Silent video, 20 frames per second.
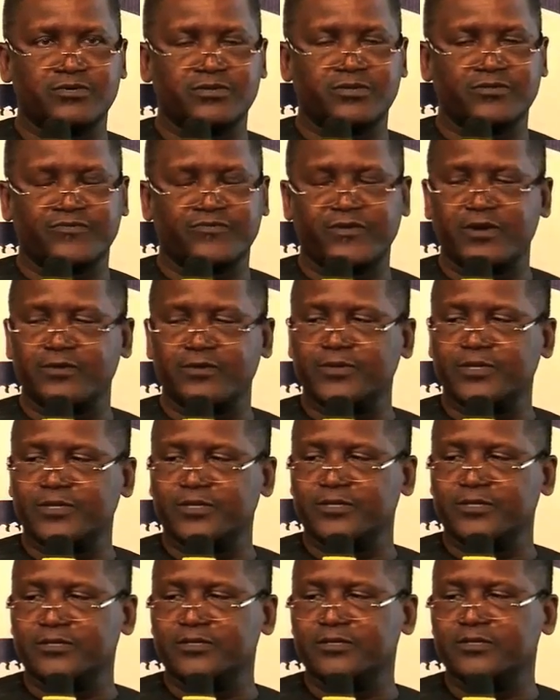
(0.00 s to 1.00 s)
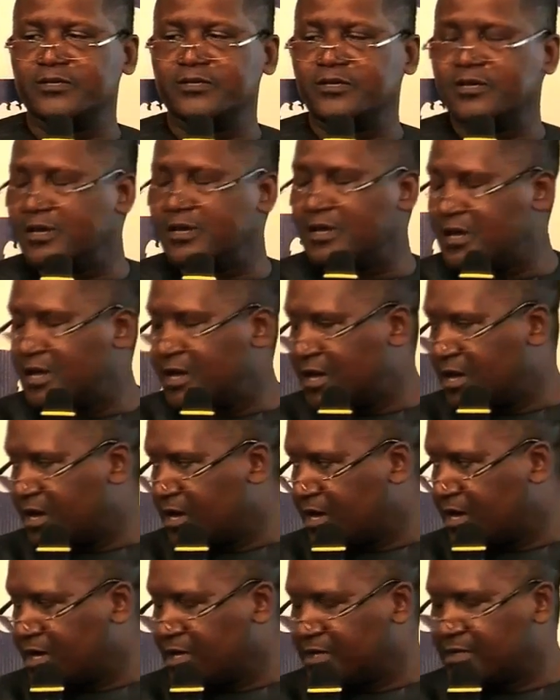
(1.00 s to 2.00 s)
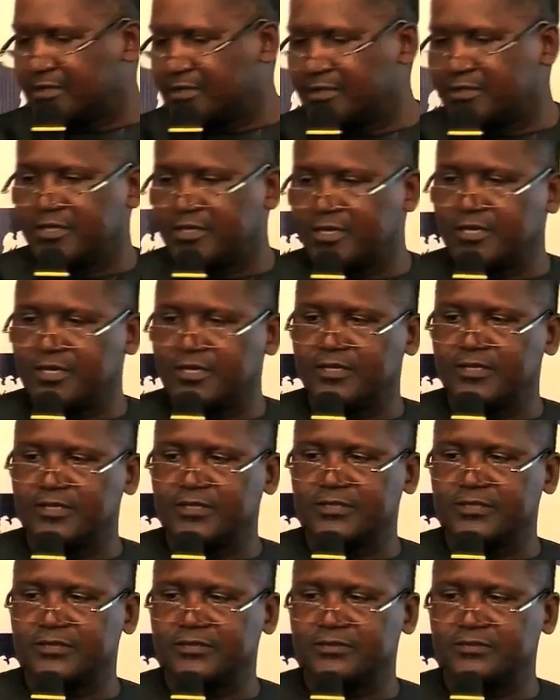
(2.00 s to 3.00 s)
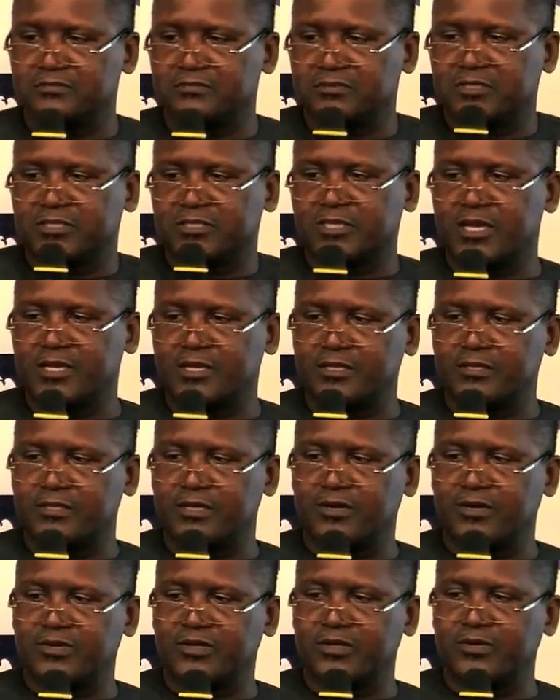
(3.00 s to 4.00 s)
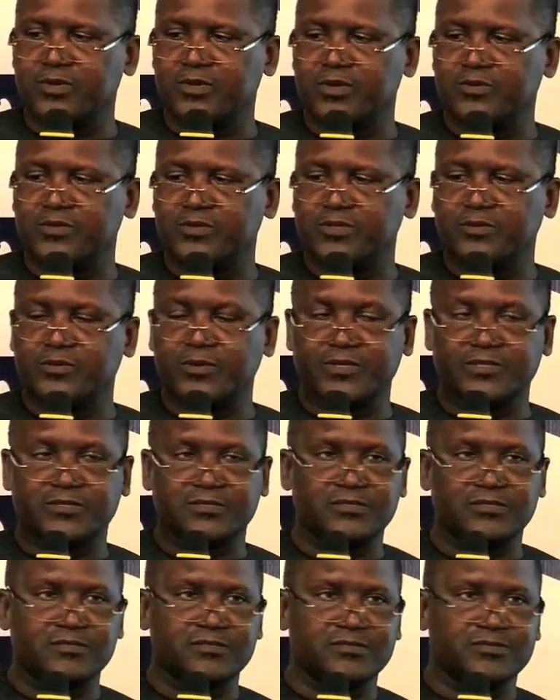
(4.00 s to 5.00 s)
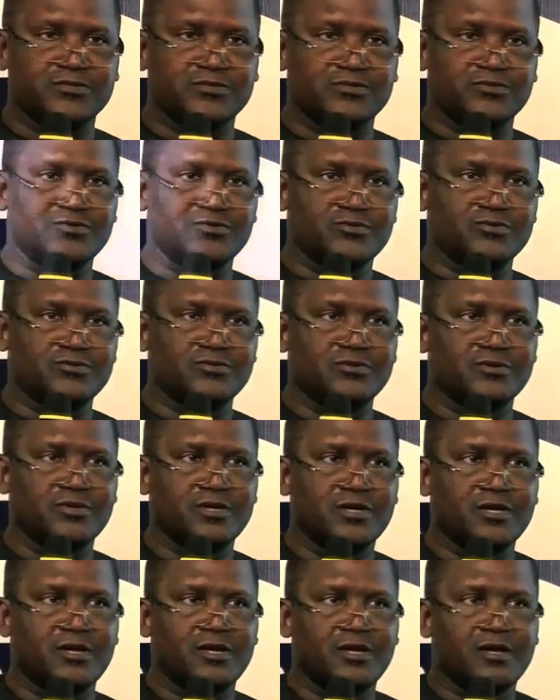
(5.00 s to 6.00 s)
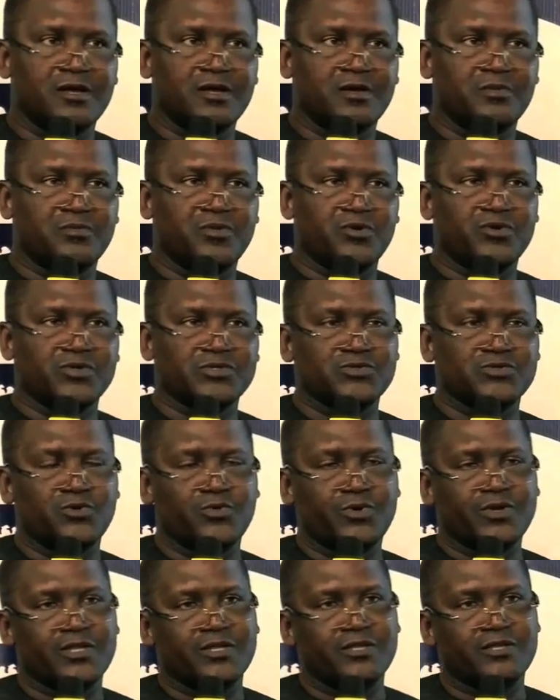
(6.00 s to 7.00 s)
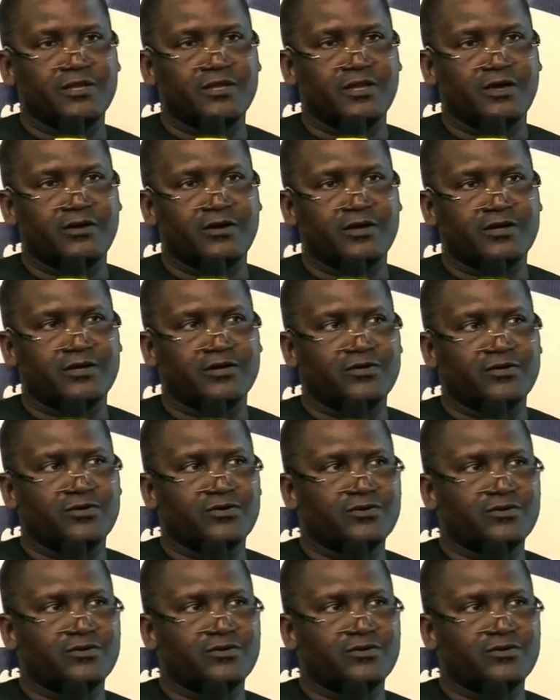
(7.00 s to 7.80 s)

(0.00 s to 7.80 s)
with the family, and decided that, okay, maybe the best thing to do, because normally in our